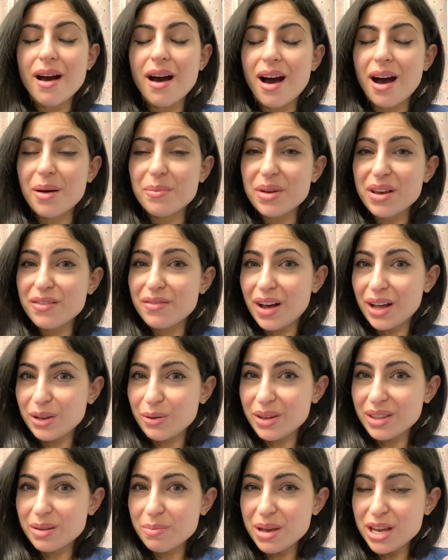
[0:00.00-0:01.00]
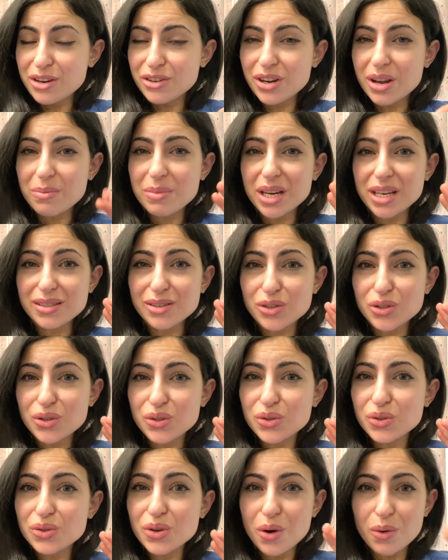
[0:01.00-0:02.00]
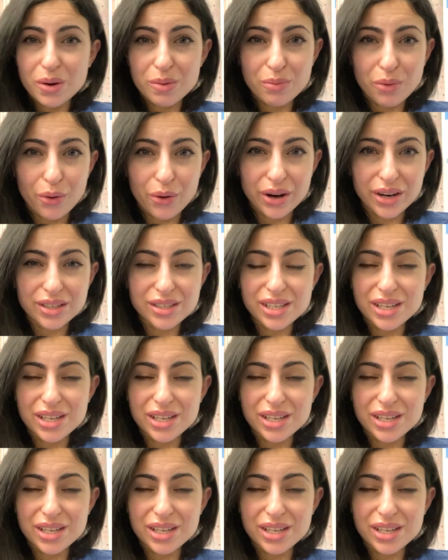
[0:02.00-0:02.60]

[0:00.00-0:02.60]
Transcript: evaluate the patient, because it's so important